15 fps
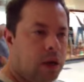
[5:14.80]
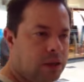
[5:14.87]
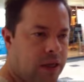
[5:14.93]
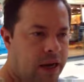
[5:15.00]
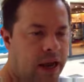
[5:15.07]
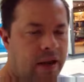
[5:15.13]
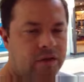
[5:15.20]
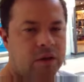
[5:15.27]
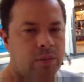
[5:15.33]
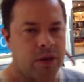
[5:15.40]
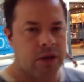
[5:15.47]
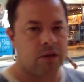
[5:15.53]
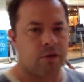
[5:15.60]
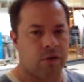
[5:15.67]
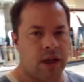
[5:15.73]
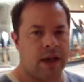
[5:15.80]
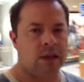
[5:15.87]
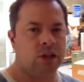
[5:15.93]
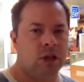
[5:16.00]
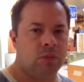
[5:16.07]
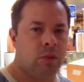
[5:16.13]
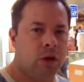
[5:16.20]
Doesn't have to be the
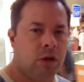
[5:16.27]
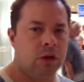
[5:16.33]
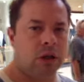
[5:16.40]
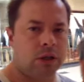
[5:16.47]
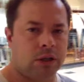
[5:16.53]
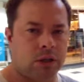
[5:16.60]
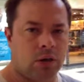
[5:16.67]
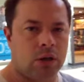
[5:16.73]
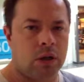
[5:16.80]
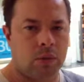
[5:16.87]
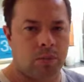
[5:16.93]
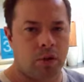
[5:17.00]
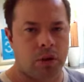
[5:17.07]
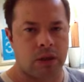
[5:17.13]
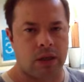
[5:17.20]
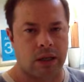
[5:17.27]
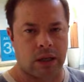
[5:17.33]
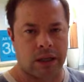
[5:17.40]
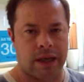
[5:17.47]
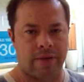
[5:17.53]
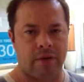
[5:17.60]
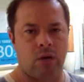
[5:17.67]
flashing, but you can certainly put the
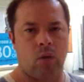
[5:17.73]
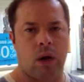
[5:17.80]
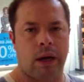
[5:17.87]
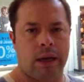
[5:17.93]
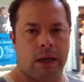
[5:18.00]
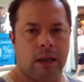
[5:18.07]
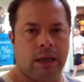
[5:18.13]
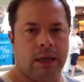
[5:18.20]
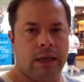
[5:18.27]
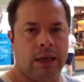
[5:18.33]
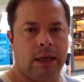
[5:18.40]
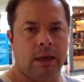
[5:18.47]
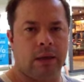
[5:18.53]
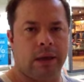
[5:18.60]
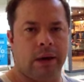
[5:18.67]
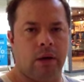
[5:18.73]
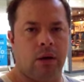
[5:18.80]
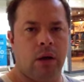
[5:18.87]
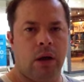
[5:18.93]
11-watt LED in there.